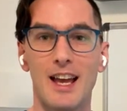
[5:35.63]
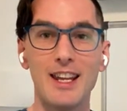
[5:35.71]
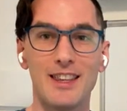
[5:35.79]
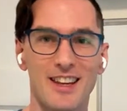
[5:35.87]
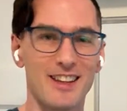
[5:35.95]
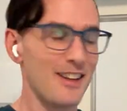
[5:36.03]

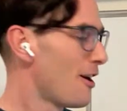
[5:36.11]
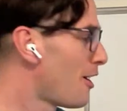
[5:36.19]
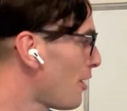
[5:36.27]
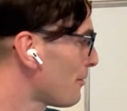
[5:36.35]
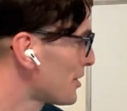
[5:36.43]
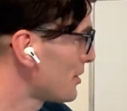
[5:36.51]
anything.
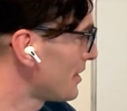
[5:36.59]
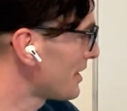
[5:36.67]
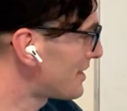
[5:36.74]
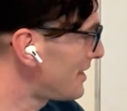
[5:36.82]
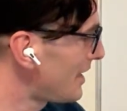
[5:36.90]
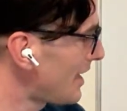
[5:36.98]
All we're doing
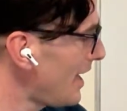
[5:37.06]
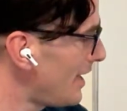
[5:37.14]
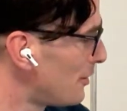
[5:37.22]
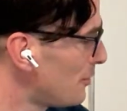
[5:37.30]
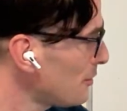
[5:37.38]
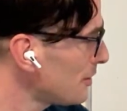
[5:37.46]
is seeing,
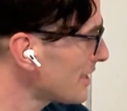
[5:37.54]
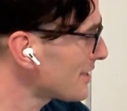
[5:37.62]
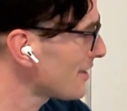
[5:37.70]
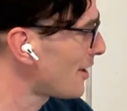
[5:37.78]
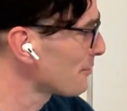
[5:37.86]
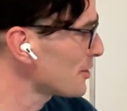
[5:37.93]
hey, who
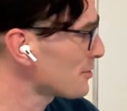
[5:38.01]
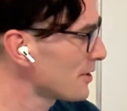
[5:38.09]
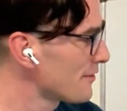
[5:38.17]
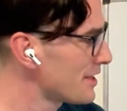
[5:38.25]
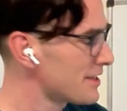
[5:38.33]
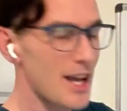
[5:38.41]
clicked on which
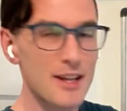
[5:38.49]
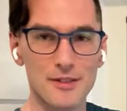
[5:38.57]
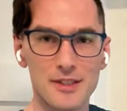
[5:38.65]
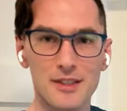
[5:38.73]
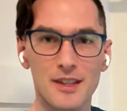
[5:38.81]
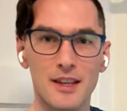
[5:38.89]
one of these
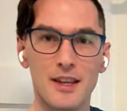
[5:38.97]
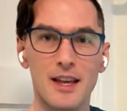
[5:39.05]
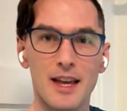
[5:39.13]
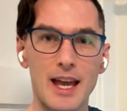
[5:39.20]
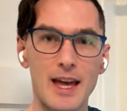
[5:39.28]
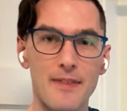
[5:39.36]
titles?
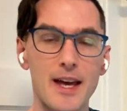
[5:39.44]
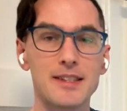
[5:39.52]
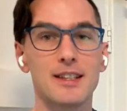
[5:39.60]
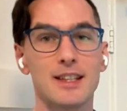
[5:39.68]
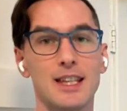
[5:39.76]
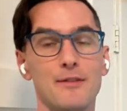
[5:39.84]
And
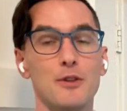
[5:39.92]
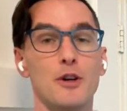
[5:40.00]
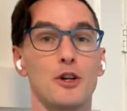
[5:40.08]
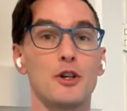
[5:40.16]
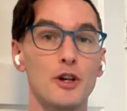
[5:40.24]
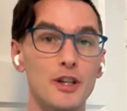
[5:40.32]
that's going to give you
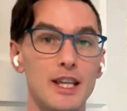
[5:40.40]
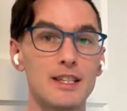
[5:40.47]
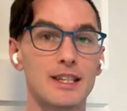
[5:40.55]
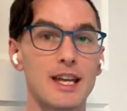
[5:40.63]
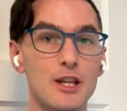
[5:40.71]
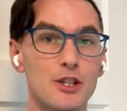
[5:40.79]
a good
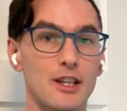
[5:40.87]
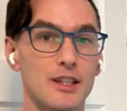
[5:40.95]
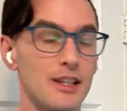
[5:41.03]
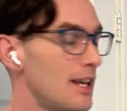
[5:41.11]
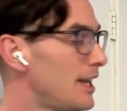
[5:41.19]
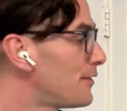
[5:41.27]

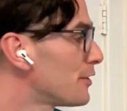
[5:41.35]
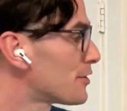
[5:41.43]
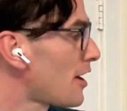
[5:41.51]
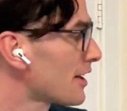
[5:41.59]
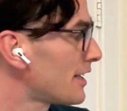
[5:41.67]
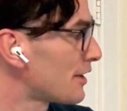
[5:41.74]
indication, if you're
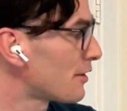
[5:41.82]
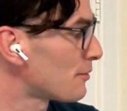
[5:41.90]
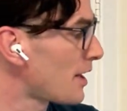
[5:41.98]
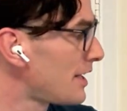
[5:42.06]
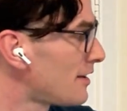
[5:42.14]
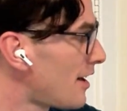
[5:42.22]
targeting the
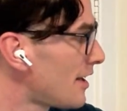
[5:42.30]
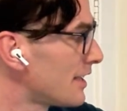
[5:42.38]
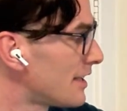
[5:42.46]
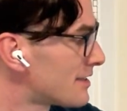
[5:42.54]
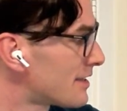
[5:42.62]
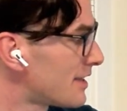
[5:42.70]
right
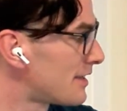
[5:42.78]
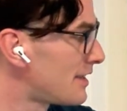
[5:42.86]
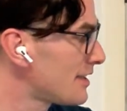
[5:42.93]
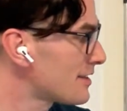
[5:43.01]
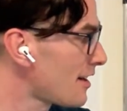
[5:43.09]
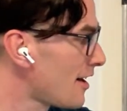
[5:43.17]
audience, that
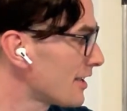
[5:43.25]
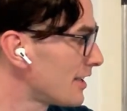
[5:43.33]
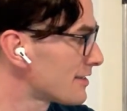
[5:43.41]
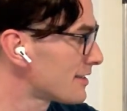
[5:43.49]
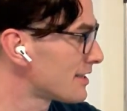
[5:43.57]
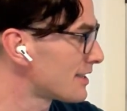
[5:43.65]
this
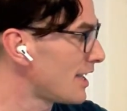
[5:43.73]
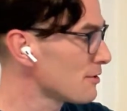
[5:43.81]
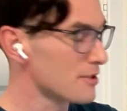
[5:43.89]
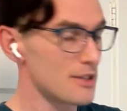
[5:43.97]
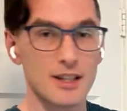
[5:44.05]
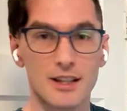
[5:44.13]
audience is
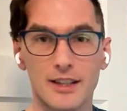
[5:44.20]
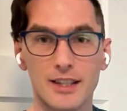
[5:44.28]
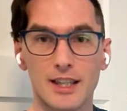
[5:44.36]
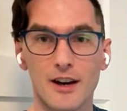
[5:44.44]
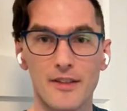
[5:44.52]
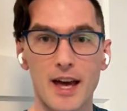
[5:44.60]
interested in
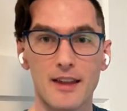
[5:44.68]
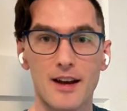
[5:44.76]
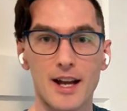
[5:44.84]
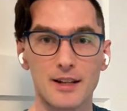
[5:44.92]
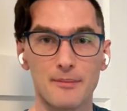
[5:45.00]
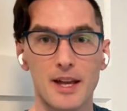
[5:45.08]
clicking on that
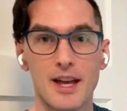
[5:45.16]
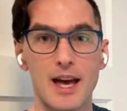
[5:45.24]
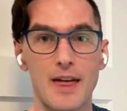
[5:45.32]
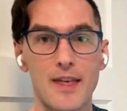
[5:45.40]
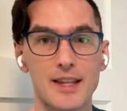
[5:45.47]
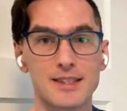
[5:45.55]
item.
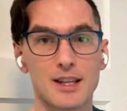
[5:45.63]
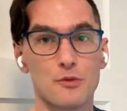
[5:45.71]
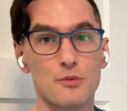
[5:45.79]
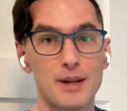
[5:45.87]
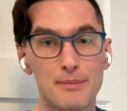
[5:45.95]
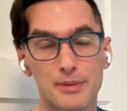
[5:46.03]
And that's a
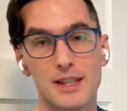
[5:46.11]
great